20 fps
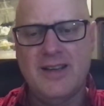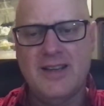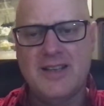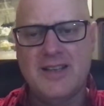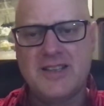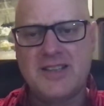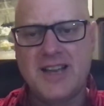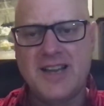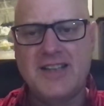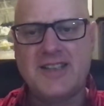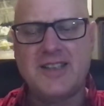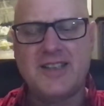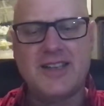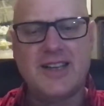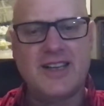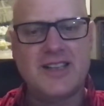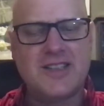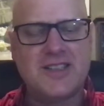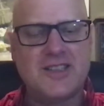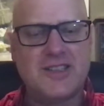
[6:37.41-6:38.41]
St.
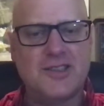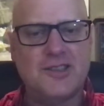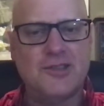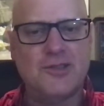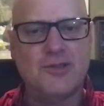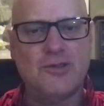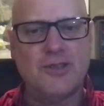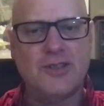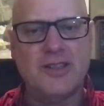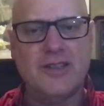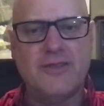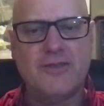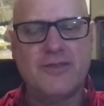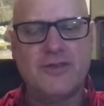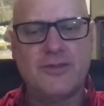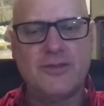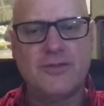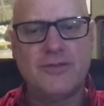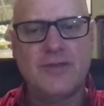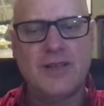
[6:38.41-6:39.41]
Augustine, who lived
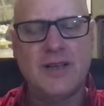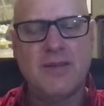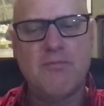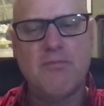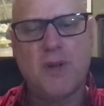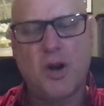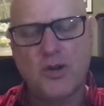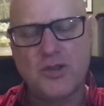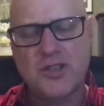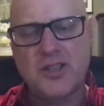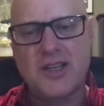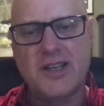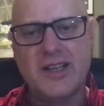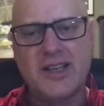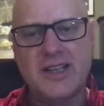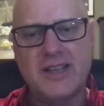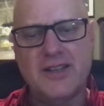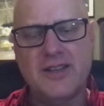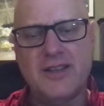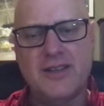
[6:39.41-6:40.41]
mostly
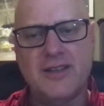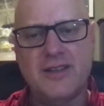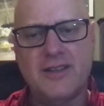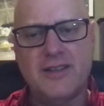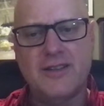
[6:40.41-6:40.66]
in the